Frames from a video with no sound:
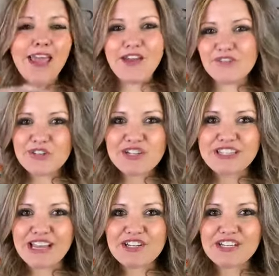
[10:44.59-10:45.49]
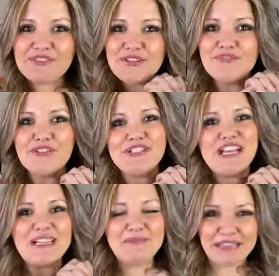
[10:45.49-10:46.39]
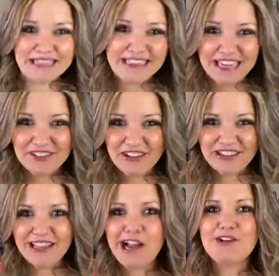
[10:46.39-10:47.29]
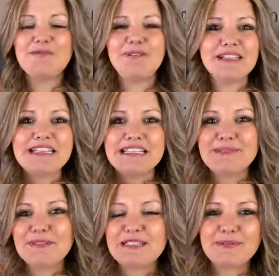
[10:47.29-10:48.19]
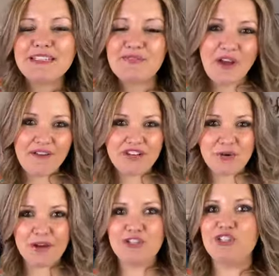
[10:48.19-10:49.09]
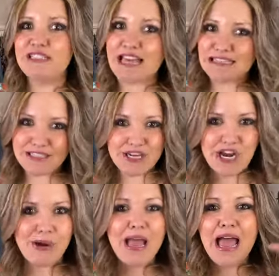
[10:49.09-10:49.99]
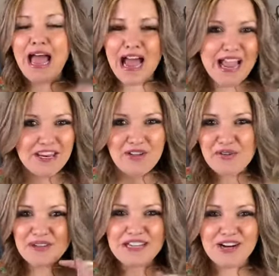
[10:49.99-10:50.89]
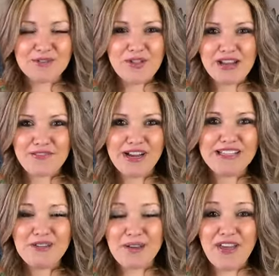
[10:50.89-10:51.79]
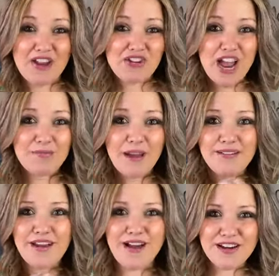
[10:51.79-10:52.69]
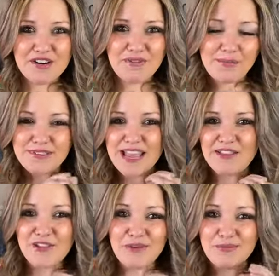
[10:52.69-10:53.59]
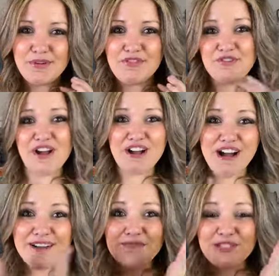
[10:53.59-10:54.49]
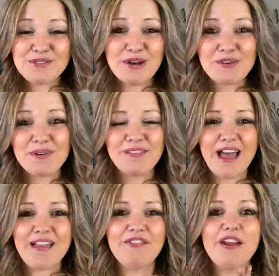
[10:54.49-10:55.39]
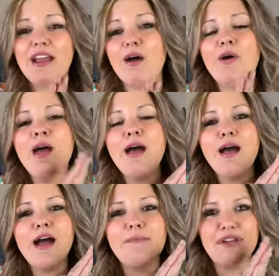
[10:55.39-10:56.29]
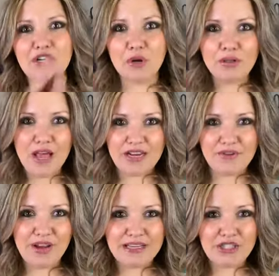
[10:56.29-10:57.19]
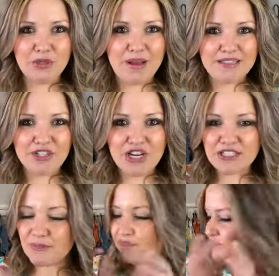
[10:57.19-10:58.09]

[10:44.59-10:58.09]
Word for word: If you're just catching us for the first time, hello, hello. Please, please, please, if you have any questions, let us know. I know that we talked to a lot of you guys. You hit that chat button on our website, lolamonroe.com, which is where we're live right now. Um, and I know a lot of you guys do message us.